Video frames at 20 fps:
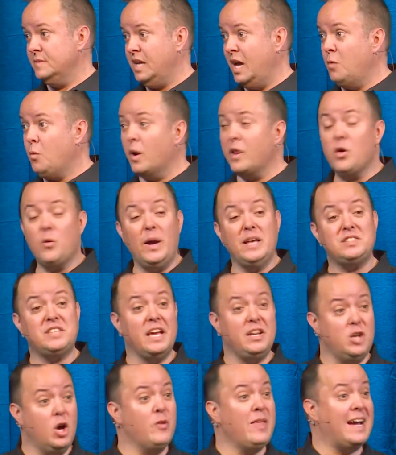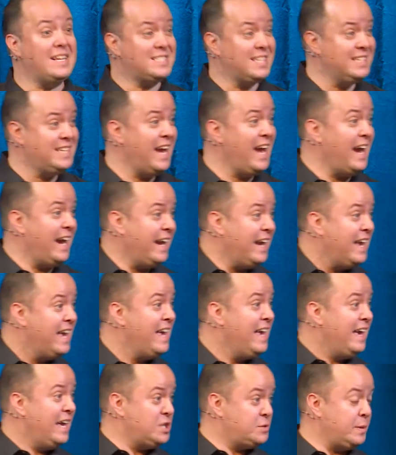And one of the ways they know that today
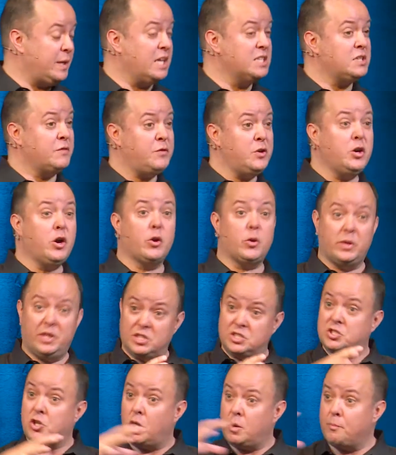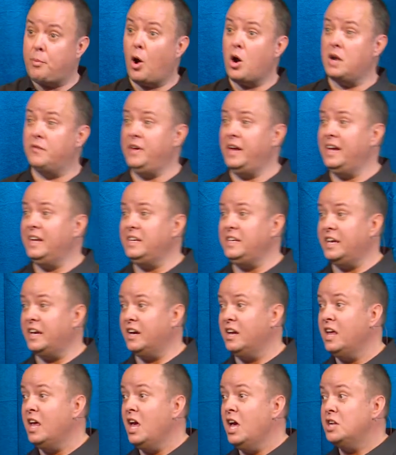is because if you go to this certain part of
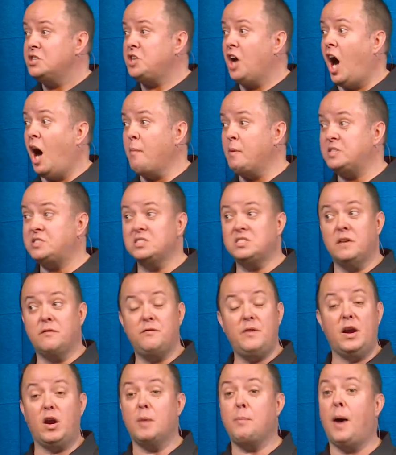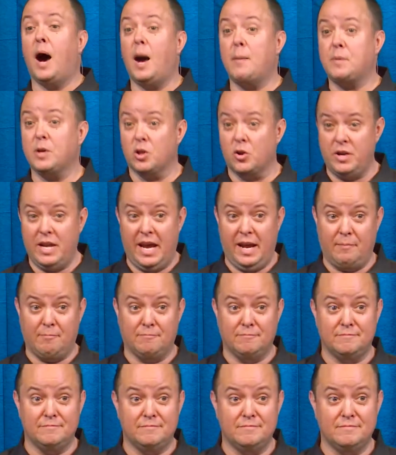India, Thomas is a very popular name.
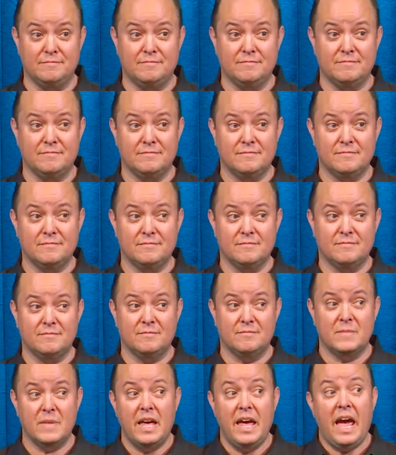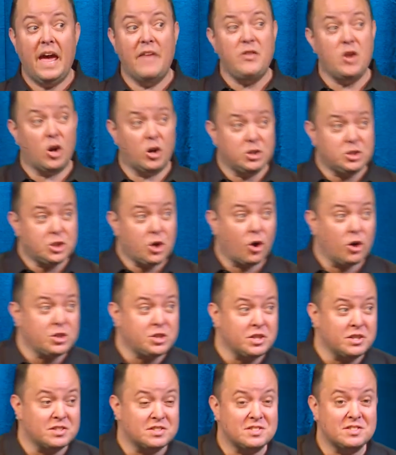And there are
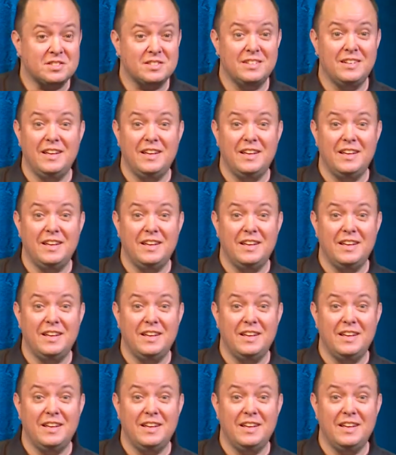churches